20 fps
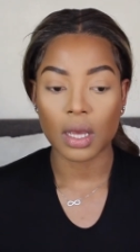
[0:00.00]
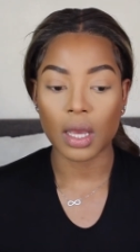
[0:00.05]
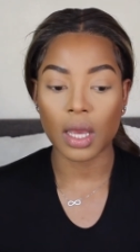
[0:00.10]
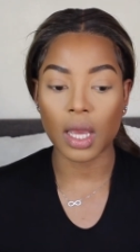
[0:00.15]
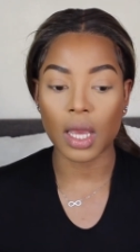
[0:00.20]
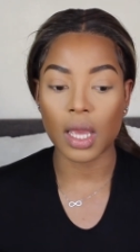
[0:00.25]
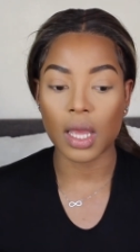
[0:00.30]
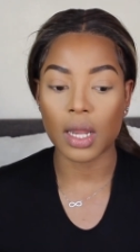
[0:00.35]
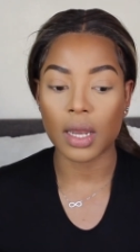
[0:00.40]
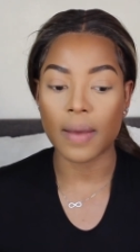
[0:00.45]

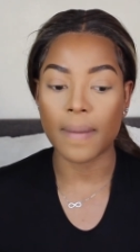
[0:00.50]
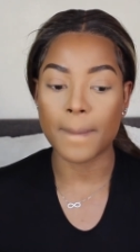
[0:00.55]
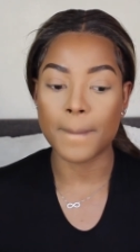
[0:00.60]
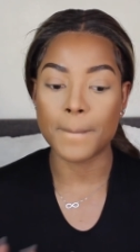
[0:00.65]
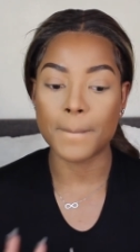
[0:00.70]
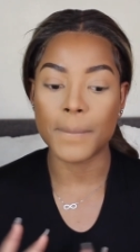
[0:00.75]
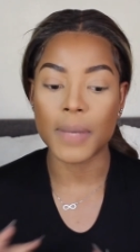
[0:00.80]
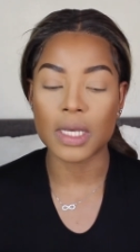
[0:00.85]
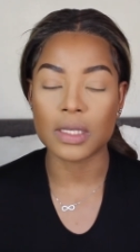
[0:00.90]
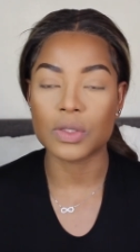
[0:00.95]
and
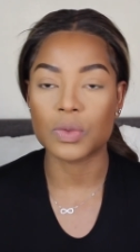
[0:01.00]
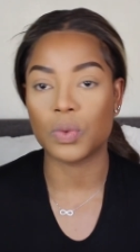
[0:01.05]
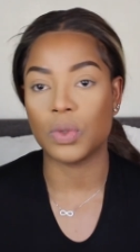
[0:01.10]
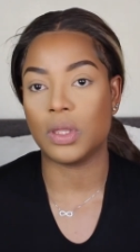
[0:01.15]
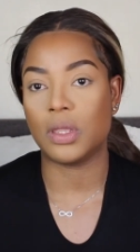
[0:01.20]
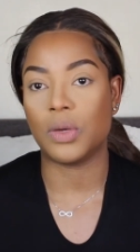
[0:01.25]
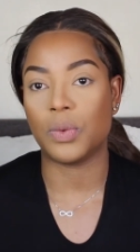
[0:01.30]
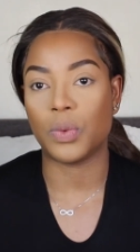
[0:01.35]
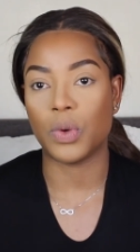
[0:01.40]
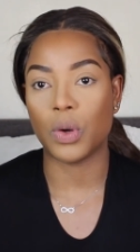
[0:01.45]
mess
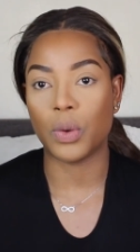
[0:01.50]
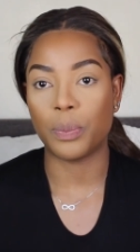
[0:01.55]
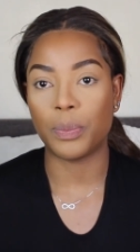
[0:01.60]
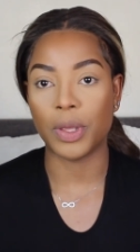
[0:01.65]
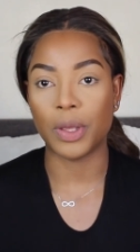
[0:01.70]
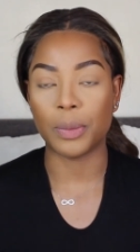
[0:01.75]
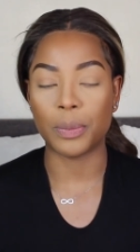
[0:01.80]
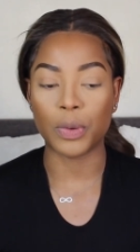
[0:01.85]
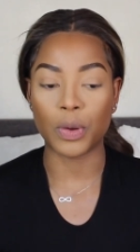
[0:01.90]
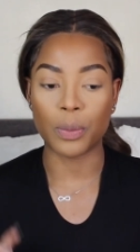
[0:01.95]
with the wrong
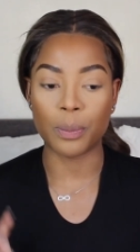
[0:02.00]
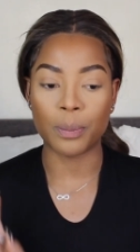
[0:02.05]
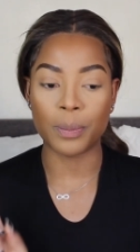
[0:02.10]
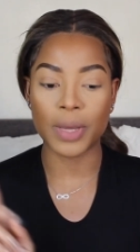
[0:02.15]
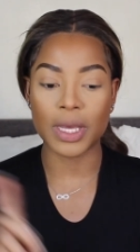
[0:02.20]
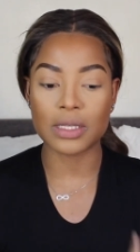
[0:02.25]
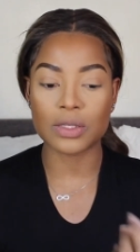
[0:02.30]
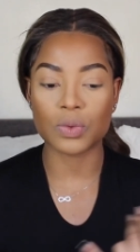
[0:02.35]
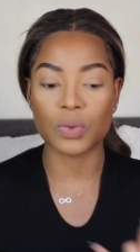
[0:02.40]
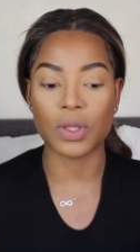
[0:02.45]
people,
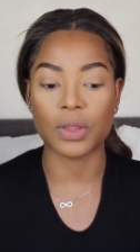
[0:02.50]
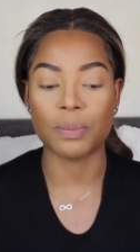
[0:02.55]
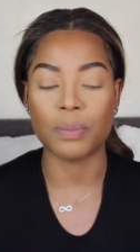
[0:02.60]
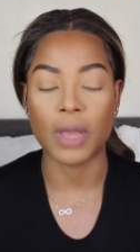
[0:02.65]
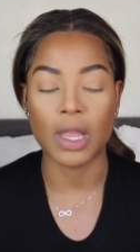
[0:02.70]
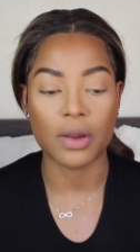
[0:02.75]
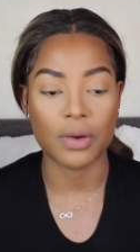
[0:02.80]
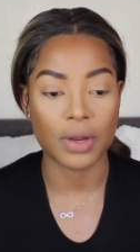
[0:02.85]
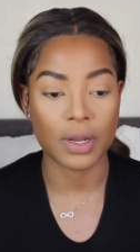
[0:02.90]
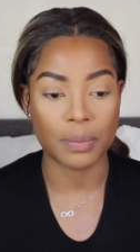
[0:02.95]
mess with
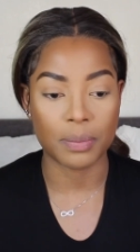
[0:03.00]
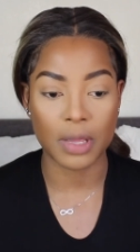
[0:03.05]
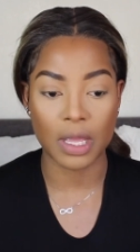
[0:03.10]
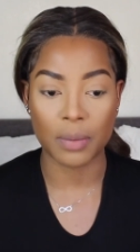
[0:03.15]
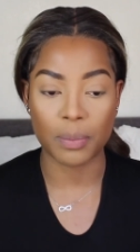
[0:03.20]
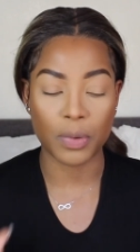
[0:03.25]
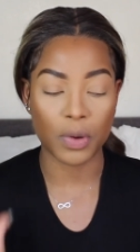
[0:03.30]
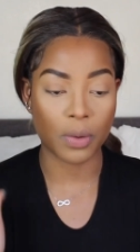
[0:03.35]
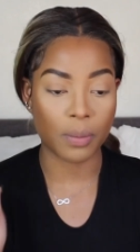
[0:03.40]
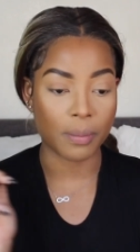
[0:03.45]
married
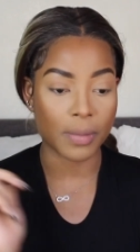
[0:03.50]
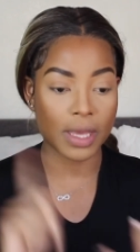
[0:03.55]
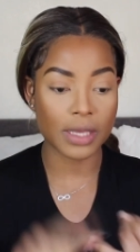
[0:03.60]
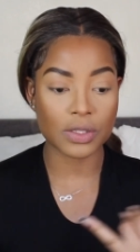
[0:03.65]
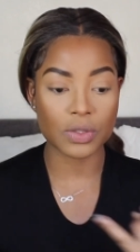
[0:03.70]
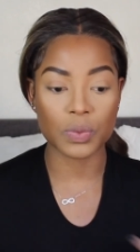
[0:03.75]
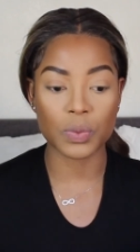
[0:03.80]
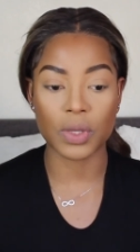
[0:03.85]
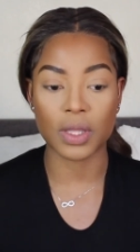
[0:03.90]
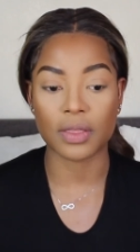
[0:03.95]
people,
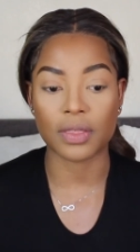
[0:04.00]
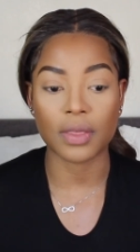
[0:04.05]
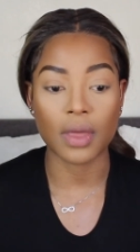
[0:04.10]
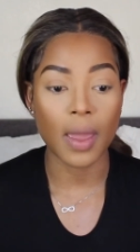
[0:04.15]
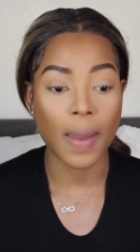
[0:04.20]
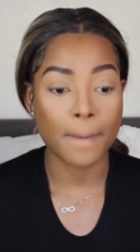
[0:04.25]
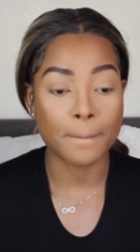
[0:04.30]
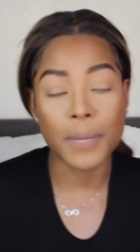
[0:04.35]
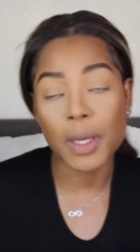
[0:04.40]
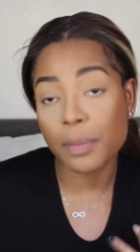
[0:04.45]
mess with
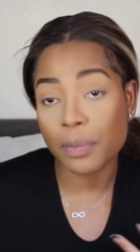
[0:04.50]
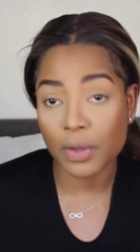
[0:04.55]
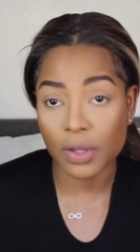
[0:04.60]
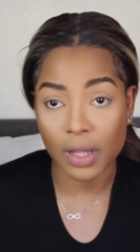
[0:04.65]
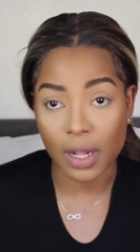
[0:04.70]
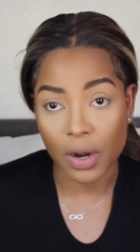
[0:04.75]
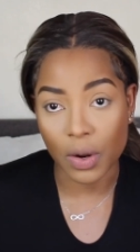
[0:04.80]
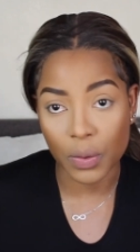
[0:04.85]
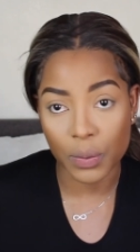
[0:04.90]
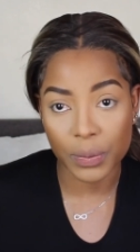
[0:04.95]
people
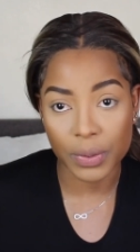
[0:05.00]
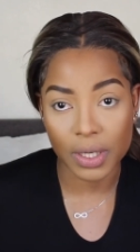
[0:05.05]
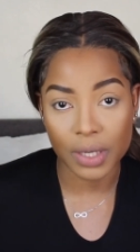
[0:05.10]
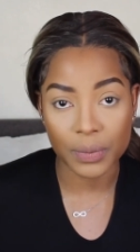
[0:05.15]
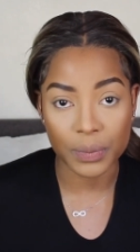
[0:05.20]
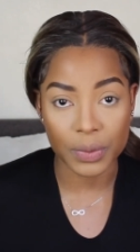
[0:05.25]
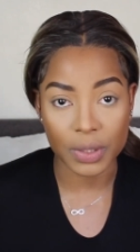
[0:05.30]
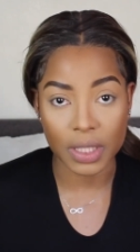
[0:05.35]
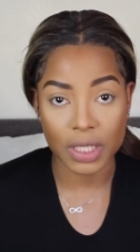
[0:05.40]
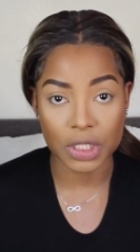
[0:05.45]
that are already
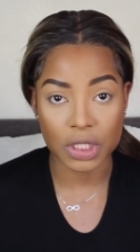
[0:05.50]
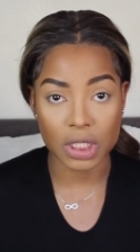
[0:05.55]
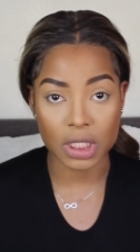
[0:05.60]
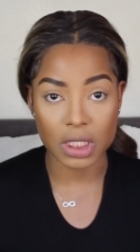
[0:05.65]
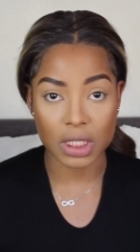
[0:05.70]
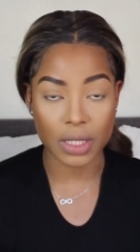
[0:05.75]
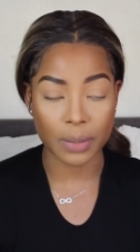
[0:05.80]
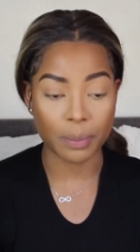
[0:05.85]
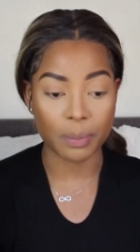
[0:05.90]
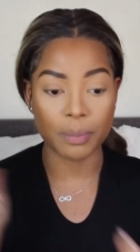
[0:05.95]
in
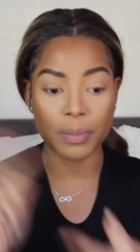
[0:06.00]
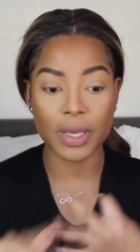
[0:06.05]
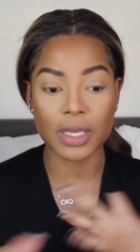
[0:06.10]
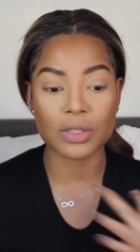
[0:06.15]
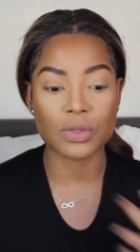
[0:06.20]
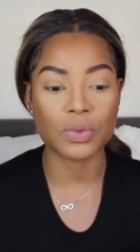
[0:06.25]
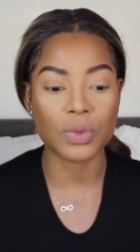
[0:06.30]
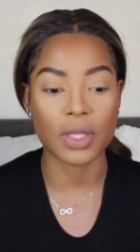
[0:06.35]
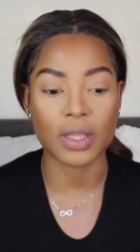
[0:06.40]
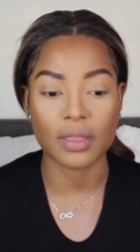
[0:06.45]
relationship,
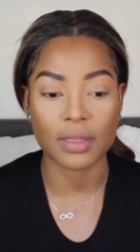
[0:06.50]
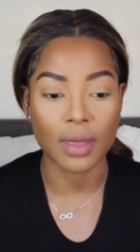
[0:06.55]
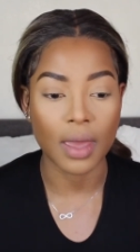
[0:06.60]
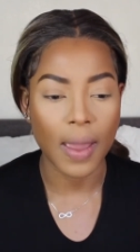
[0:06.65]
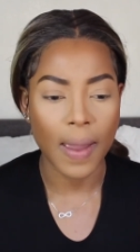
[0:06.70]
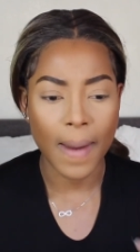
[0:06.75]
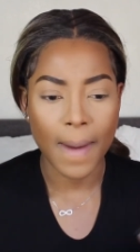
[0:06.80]
mess with